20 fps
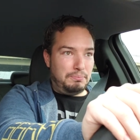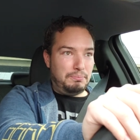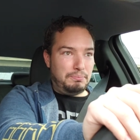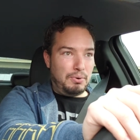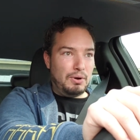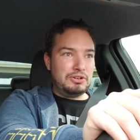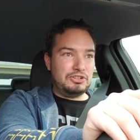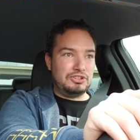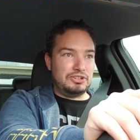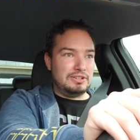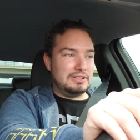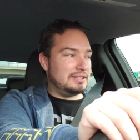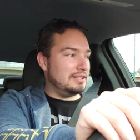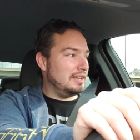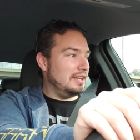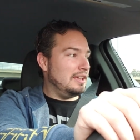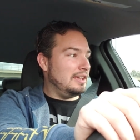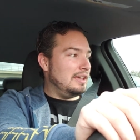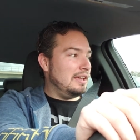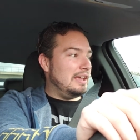portions.
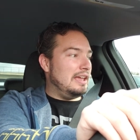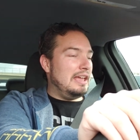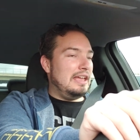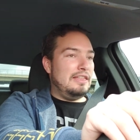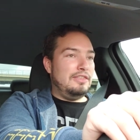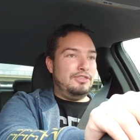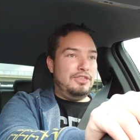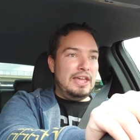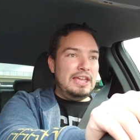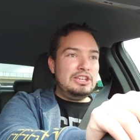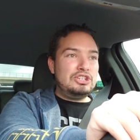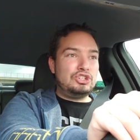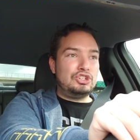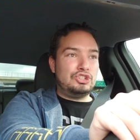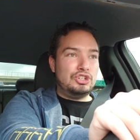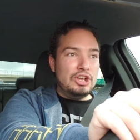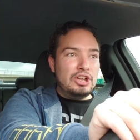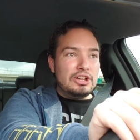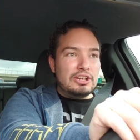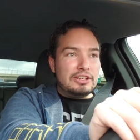They
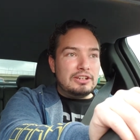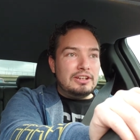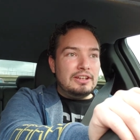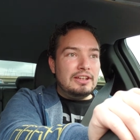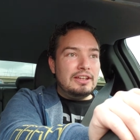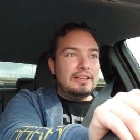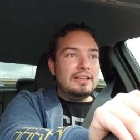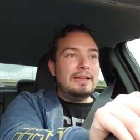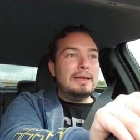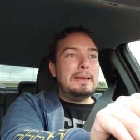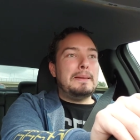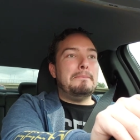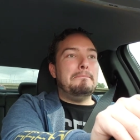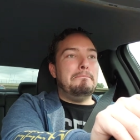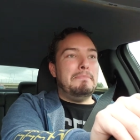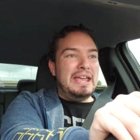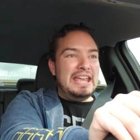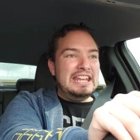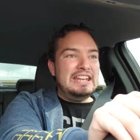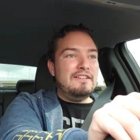should
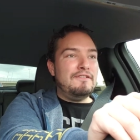main